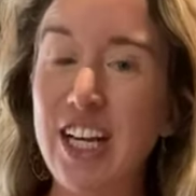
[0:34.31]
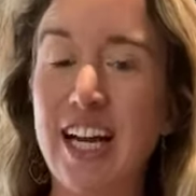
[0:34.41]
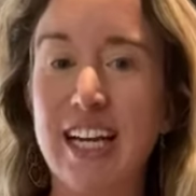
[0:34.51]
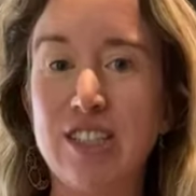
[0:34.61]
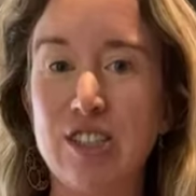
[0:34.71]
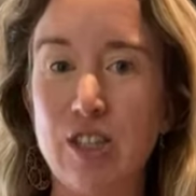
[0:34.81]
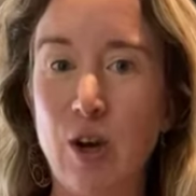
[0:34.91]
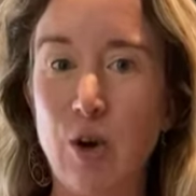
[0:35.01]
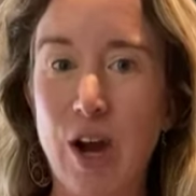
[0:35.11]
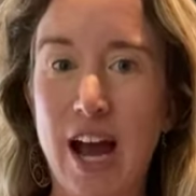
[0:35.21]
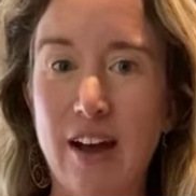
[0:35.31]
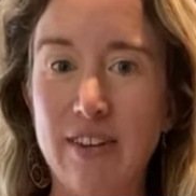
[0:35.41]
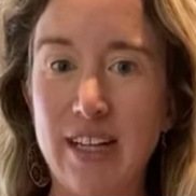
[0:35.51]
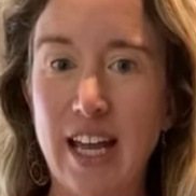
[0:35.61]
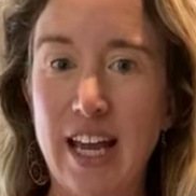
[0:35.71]
And so
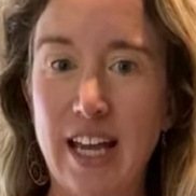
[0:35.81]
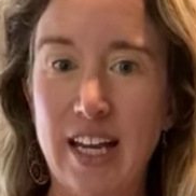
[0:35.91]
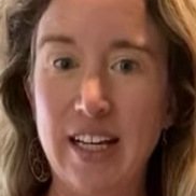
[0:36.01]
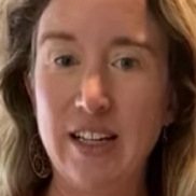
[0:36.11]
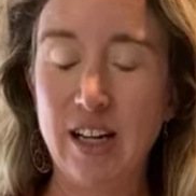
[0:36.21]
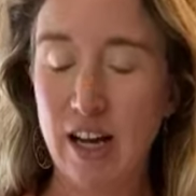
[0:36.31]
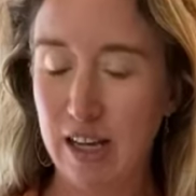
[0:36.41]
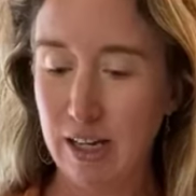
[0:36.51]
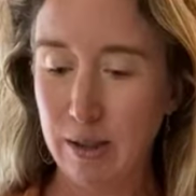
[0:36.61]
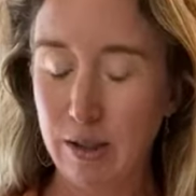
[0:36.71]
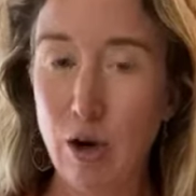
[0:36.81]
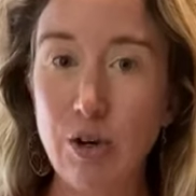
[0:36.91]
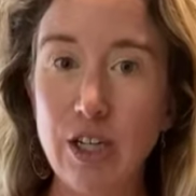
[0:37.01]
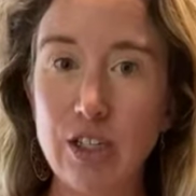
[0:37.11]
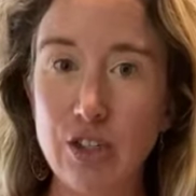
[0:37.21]
having a uh,
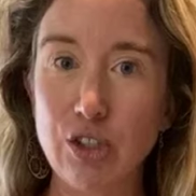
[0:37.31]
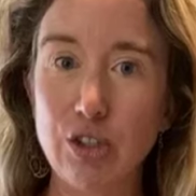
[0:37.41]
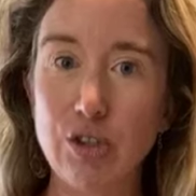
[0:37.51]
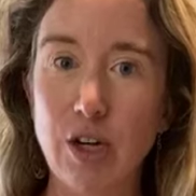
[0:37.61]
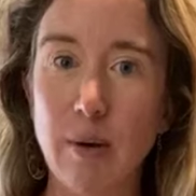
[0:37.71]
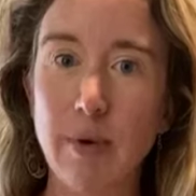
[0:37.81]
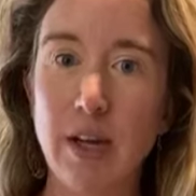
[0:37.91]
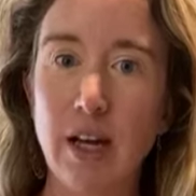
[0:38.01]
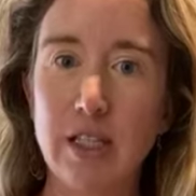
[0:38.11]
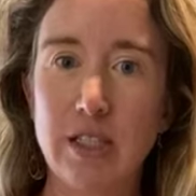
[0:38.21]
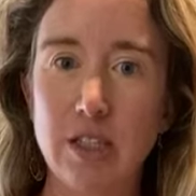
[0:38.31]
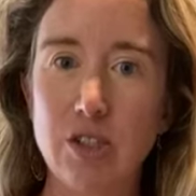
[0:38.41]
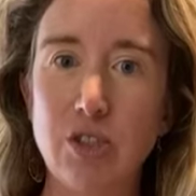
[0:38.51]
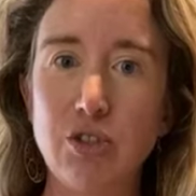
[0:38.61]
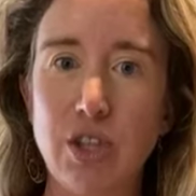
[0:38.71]
coconut sugar scrub does
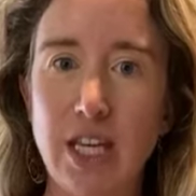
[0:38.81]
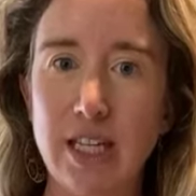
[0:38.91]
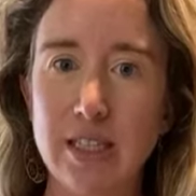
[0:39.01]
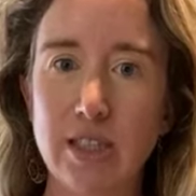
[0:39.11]
two things.